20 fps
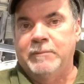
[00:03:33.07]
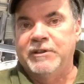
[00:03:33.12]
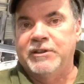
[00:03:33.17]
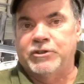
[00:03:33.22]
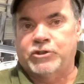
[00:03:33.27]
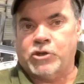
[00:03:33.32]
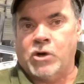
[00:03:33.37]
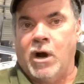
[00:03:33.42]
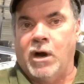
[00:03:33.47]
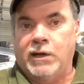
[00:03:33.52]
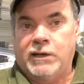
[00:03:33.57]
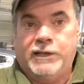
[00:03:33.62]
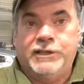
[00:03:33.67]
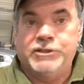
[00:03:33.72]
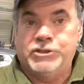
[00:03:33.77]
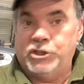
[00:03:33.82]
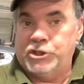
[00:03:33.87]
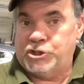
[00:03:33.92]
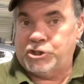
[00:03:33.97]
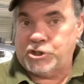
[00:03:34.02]
of the trunk
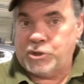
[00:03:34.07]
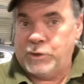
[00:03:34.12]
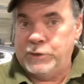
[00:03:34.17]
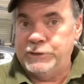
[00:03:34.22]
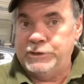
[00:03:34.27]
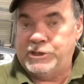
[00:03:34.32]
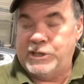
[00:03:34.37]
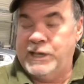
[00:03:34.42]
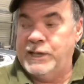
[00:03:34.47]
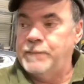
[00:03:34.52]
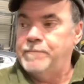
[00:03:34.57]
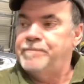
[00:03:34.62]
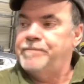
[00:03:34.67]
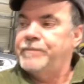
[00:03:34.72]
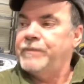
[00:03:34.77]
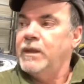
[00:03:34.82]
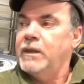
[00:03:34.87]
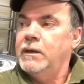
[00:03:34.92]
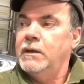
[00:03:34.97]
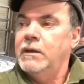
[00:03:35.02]
and just screws in.
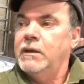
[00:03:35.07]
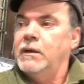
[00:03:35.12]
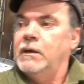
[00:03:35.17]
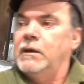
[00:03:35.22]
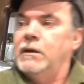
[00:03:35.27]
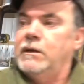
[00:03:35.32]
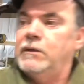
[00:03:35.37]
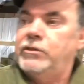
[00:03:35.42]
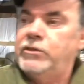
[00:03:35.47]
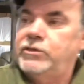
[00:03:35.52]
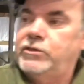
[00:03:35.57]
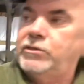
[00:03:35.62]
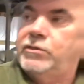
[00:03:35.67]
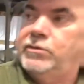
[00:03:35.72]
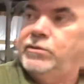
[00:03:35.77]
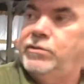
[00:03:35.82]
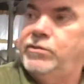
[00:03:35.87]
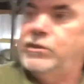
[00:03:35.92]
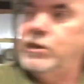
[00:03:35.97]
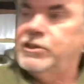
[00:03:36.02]

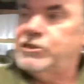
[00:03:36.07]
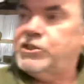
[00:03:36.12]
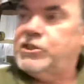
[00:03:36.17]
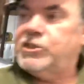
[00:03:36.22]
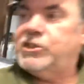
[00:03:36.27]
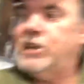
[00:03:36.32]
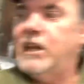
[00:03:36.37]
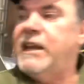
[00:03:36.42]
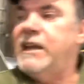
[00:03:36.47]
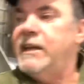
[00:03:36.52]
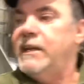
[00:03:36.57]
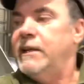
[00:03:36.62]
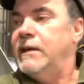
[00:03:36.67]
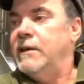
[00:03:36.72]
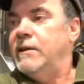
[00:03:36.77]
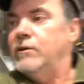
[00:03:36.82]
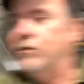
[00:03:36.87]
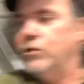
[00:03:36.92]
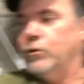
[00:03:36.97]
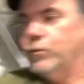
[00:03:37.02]
The seat,
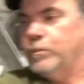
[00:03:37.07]
the